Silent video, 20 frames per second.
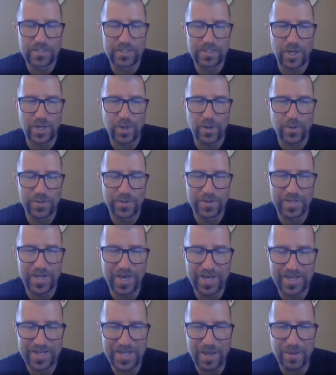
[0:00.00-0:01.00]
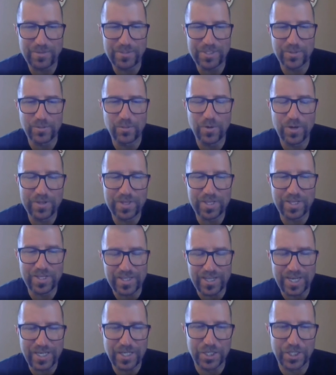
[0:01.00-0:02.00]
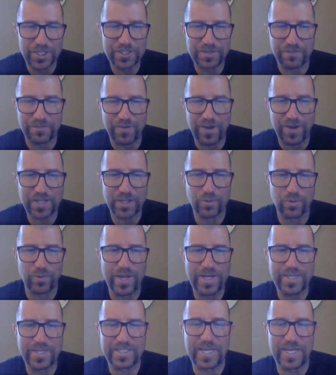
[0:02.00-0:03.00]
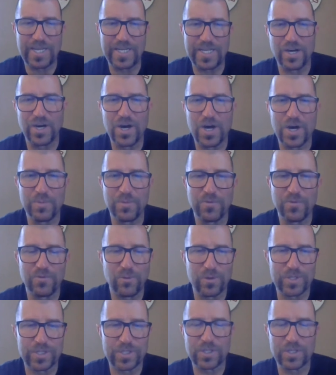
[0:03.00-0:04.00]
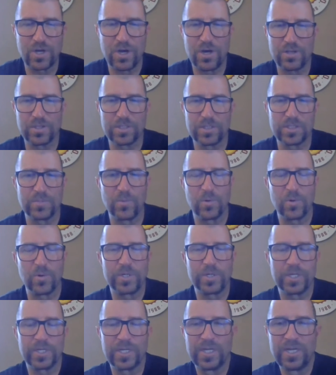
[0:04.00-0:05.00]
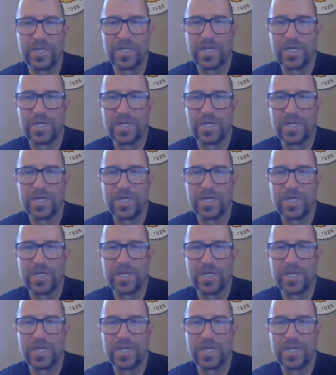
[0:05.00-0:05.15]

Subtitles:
was the one thing that I couldn't find great data on before this call this morning.